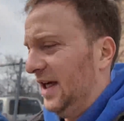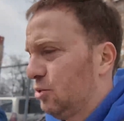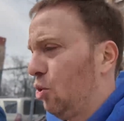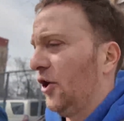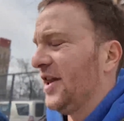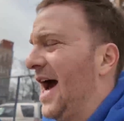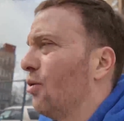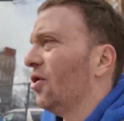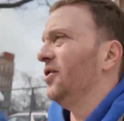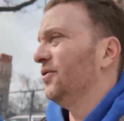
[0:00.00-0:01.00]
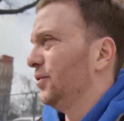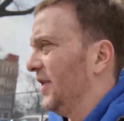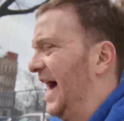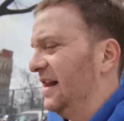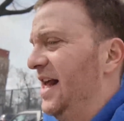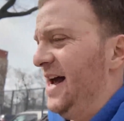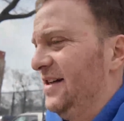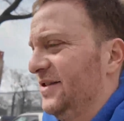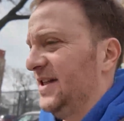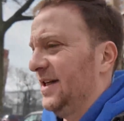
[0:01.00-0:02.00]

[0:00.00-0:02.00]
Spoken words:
exploring that world through that lens,